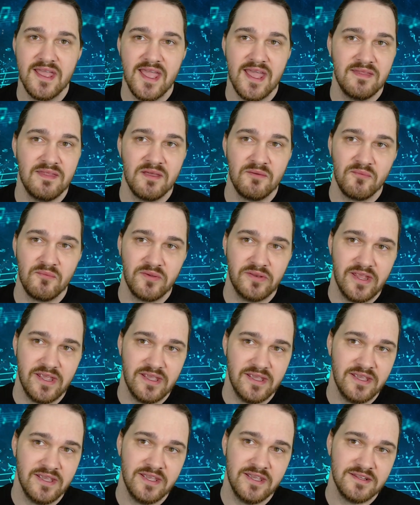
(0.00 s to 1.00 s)
and then when
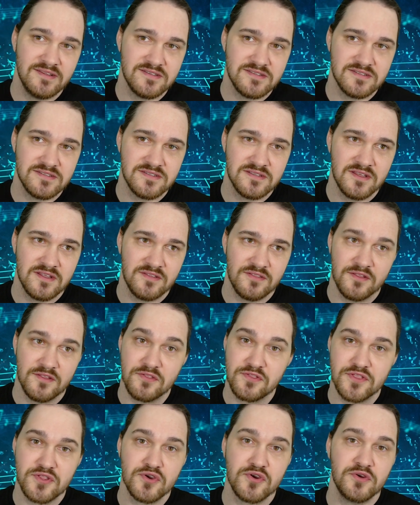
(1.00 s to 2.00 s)
they hit the
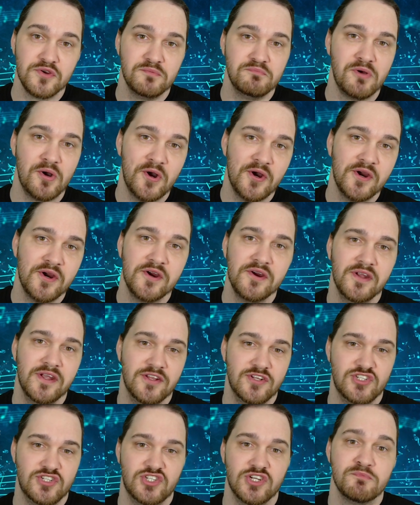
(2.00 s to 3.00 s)
third bar,
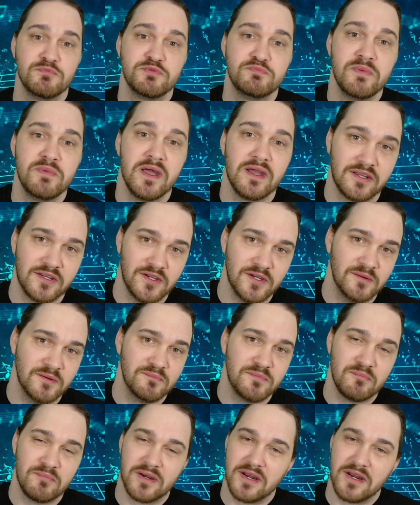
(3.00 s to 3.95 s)
it jumps back up.